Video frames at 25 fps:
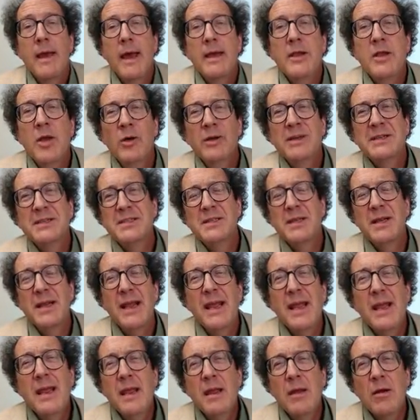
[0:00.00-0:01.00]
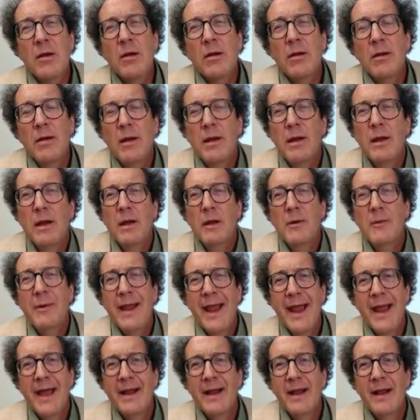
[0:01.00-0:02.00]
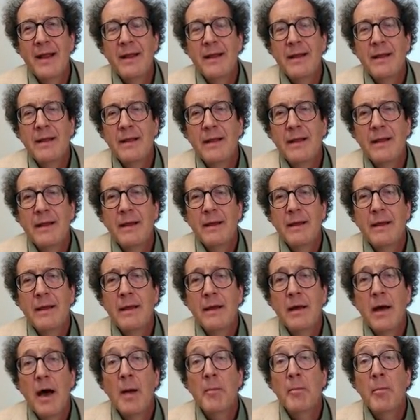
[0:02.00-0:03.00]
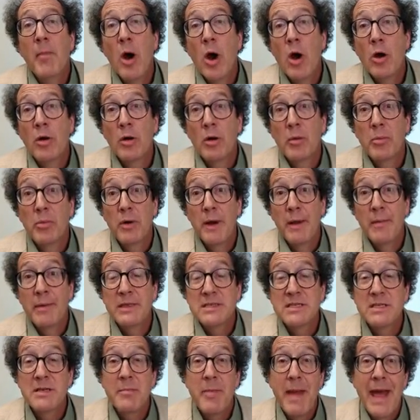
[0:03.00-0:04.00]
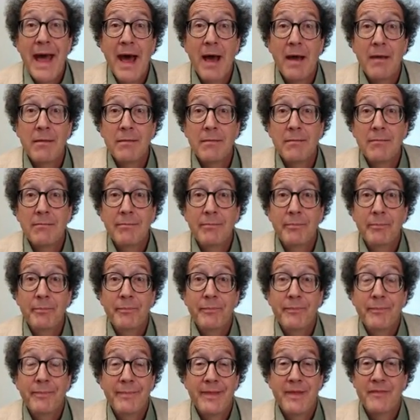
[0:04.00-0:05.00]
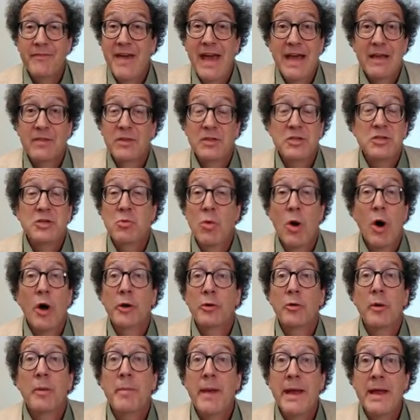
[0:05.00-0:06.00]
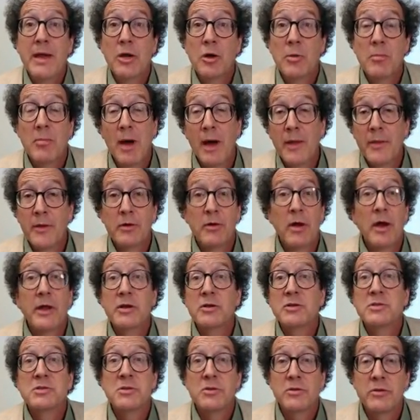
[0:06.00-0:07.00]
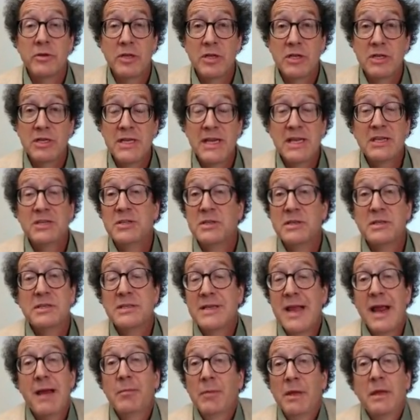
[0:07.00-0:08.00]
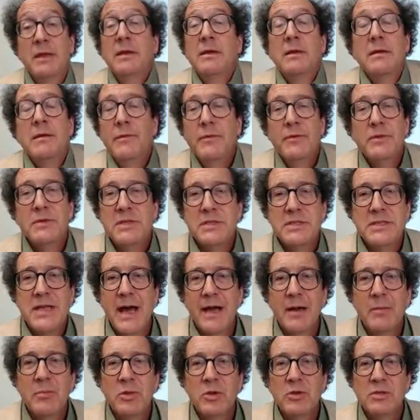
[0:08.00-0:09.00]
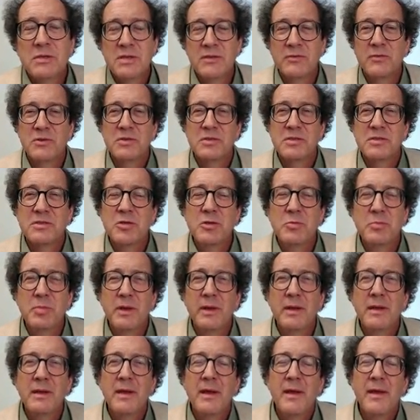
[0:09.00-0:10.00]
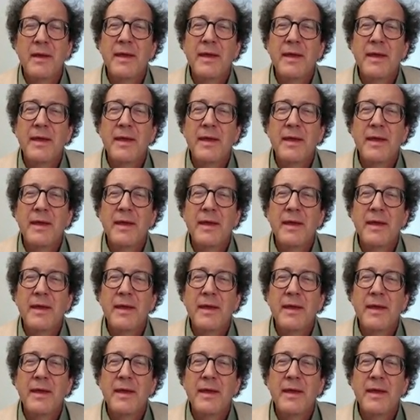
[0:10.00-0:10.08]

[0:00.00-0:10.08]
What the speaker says: And notice that here we added a moral premise about the fact that you ought to obey your mother under certain conditions, namely, she's not abusive or stupid.